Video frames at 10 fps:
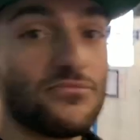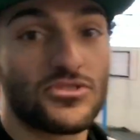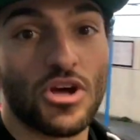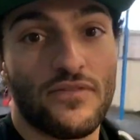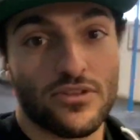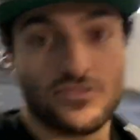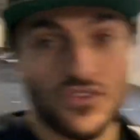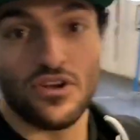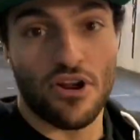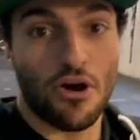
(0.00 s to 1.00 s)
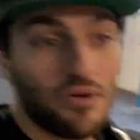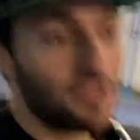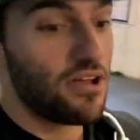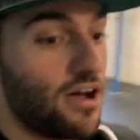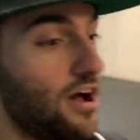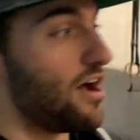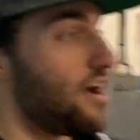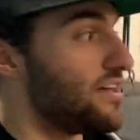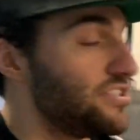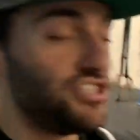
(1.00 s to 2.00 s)
So for those of you who don't
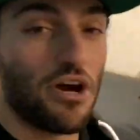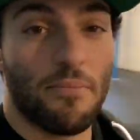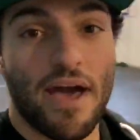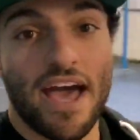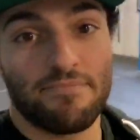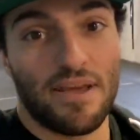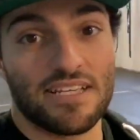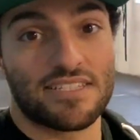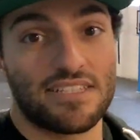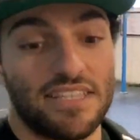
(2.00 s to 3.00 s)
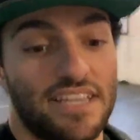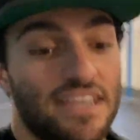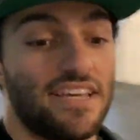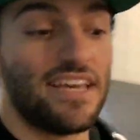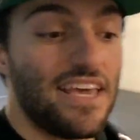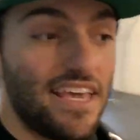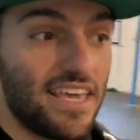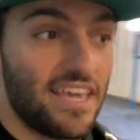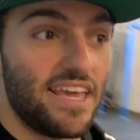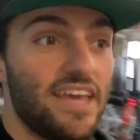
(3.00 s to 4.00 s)
know, jump mat, basically
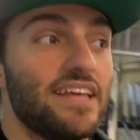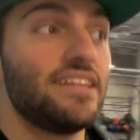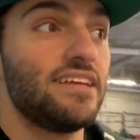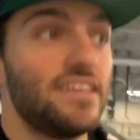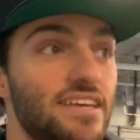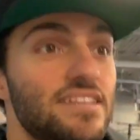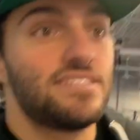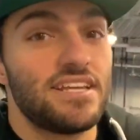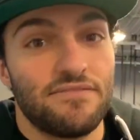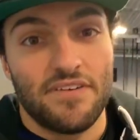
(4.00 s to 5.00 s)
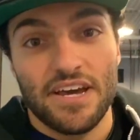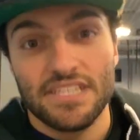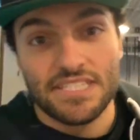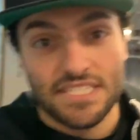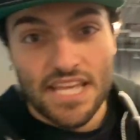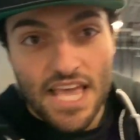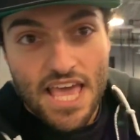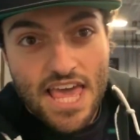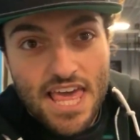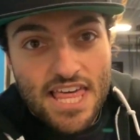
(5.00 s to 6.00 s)
it is a device
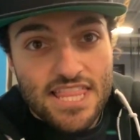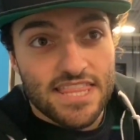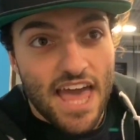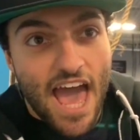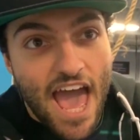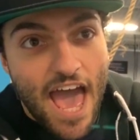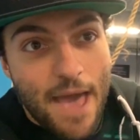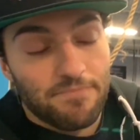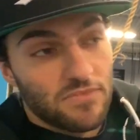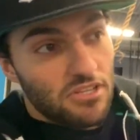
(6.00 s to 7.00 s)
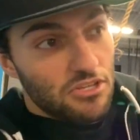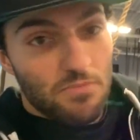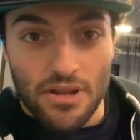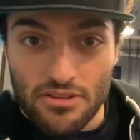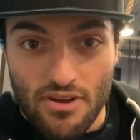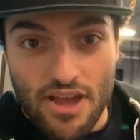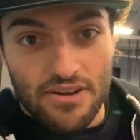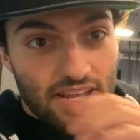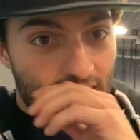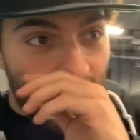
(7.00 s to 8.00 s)
that you put on the
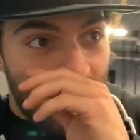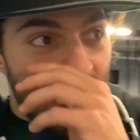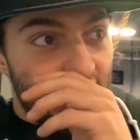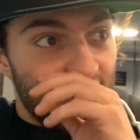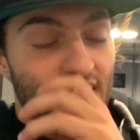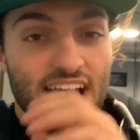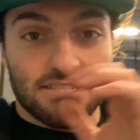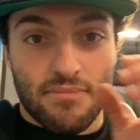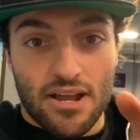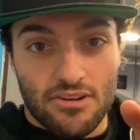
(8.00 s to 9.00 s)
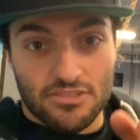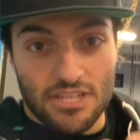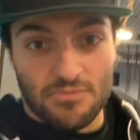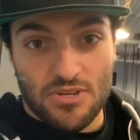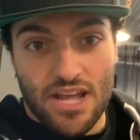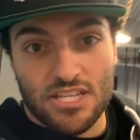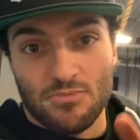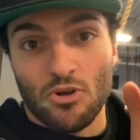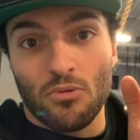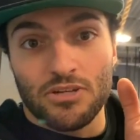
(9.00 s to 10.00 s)
ground and has a monitor hooked up to it, has a
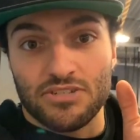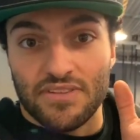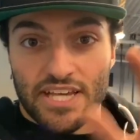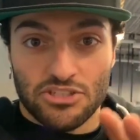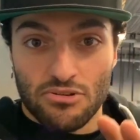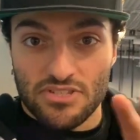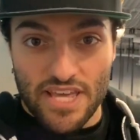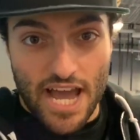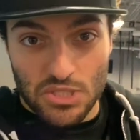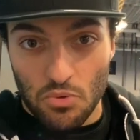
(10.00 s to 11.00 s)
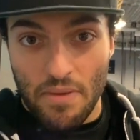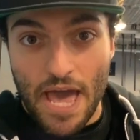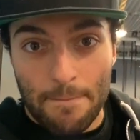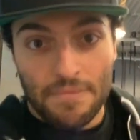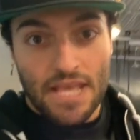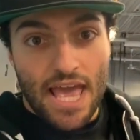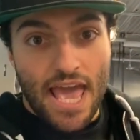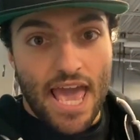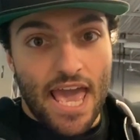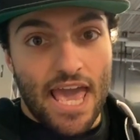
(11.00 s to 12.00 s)
whole bunch of electrodes in the actual mat.
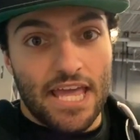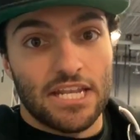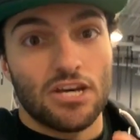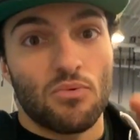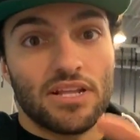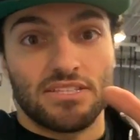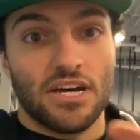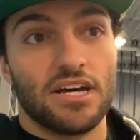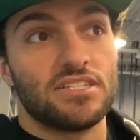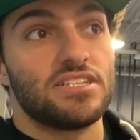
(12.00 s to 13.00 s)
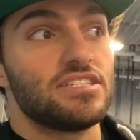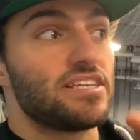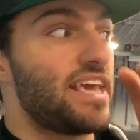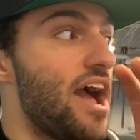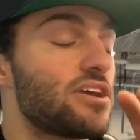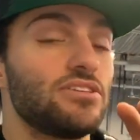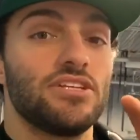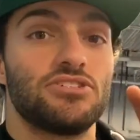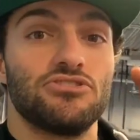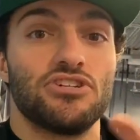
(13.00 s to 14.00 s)
And what it does is it
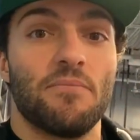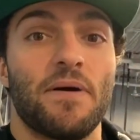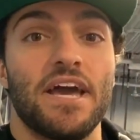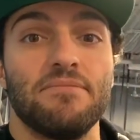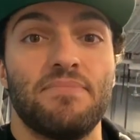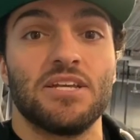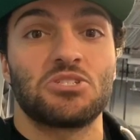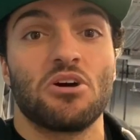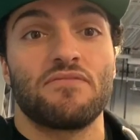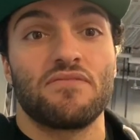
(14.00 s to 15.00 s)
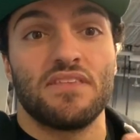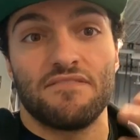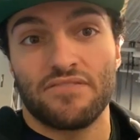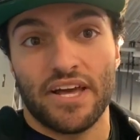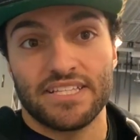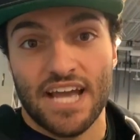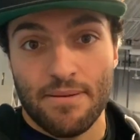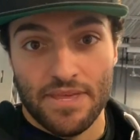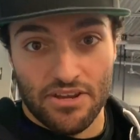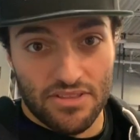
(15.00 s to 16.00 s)
calculates your jump height based off of the flight
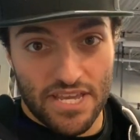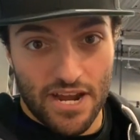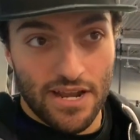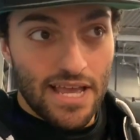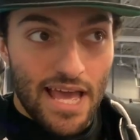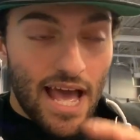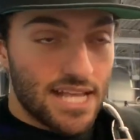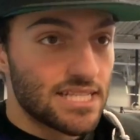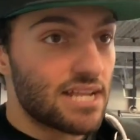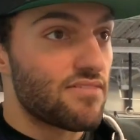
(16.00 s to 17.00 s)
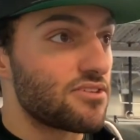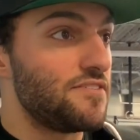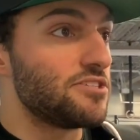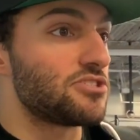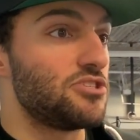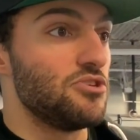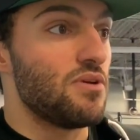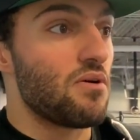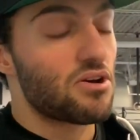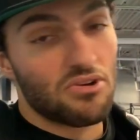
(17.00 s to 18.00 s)
time that you're in the air. Has a lot of other features too.
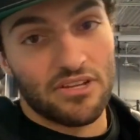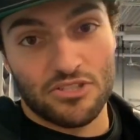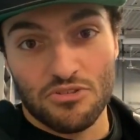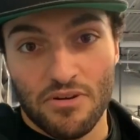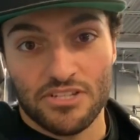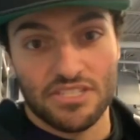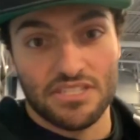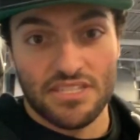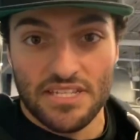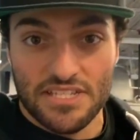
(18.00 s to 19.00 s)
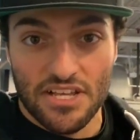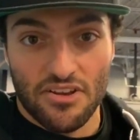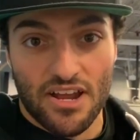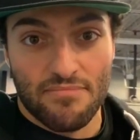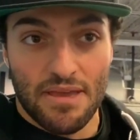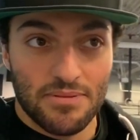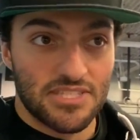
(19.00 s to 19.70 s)
I won't go into too much into detail, all right? Maybe